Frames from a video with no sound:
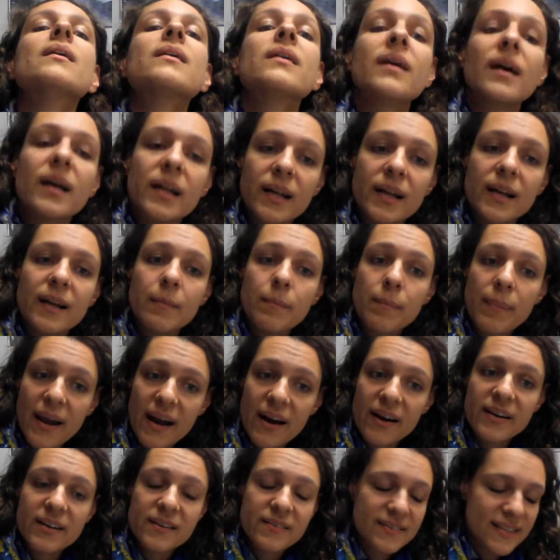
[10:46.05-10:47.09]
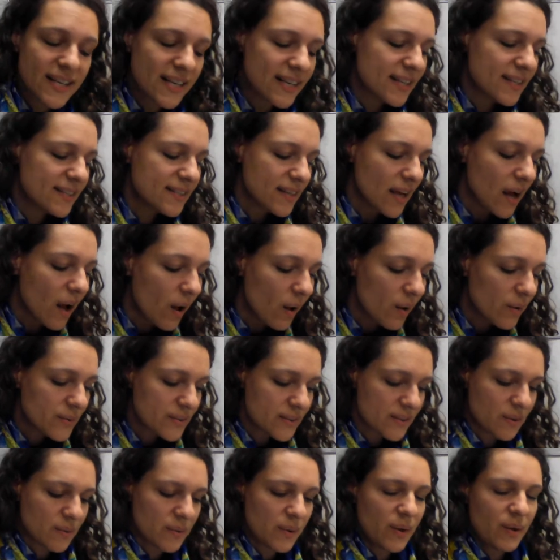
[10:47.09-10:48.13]
Good. An imperative sentence
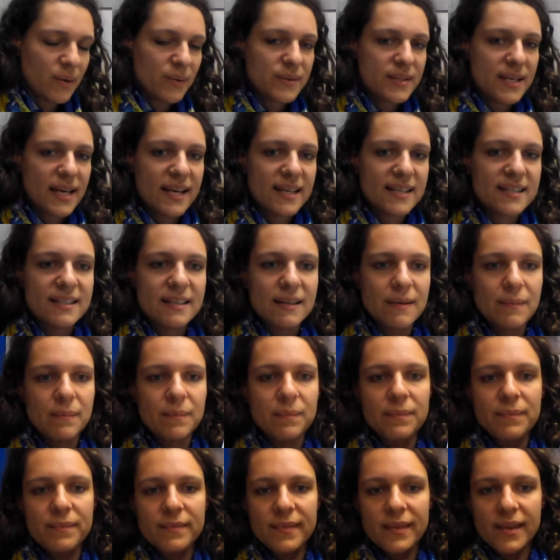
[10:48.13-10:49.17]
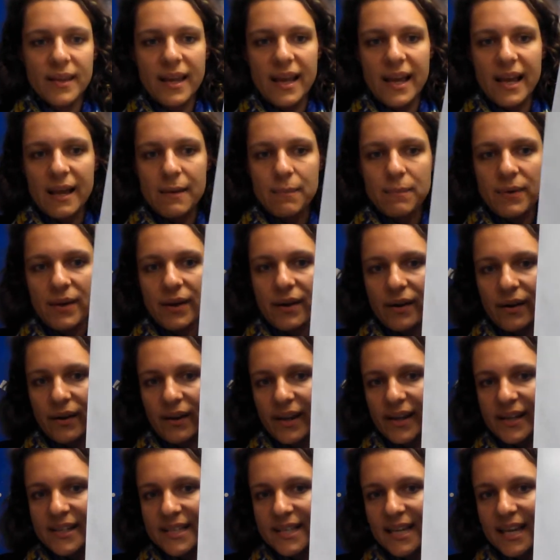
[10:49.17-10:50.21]
also uses a
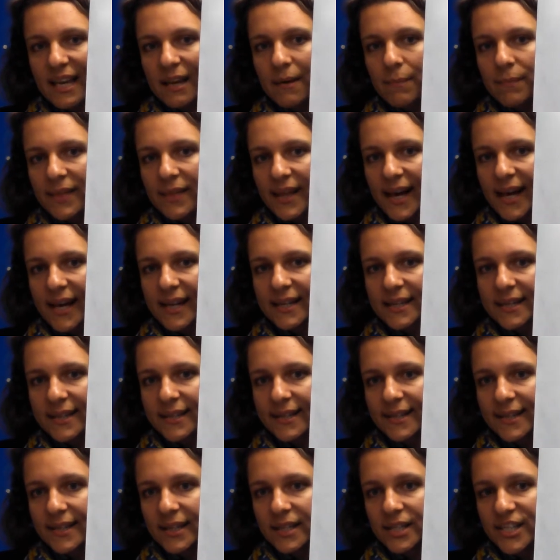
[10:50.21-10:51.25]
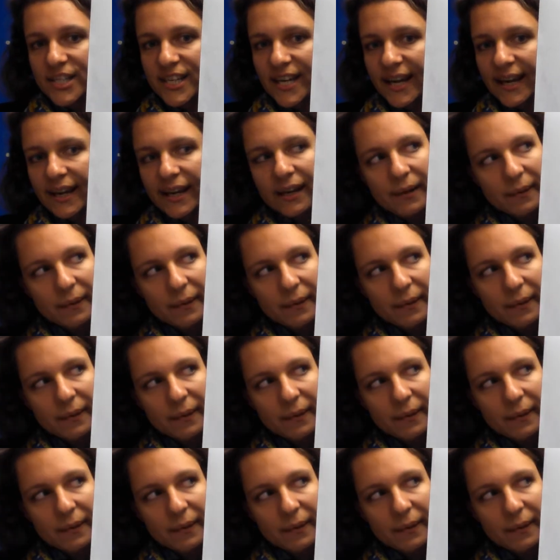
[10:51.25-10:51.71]
period. Keep that chick.